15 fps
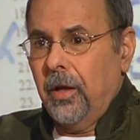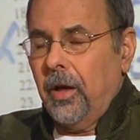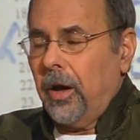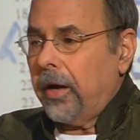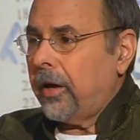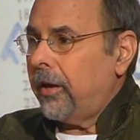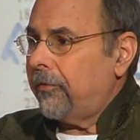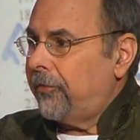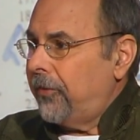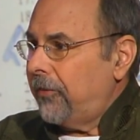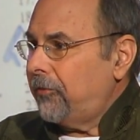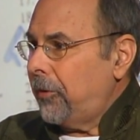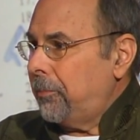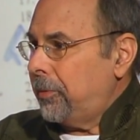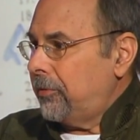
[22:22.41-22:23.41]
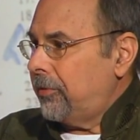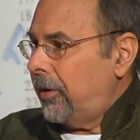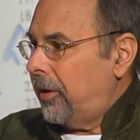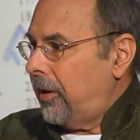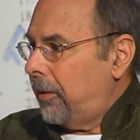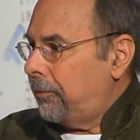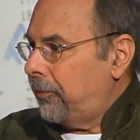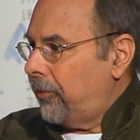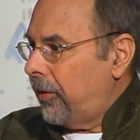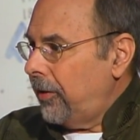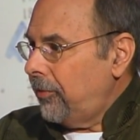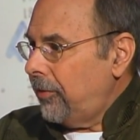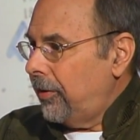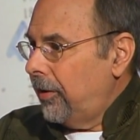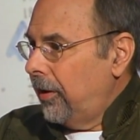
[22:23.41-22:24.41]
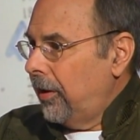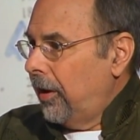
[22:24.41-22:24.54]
I get 50% up front.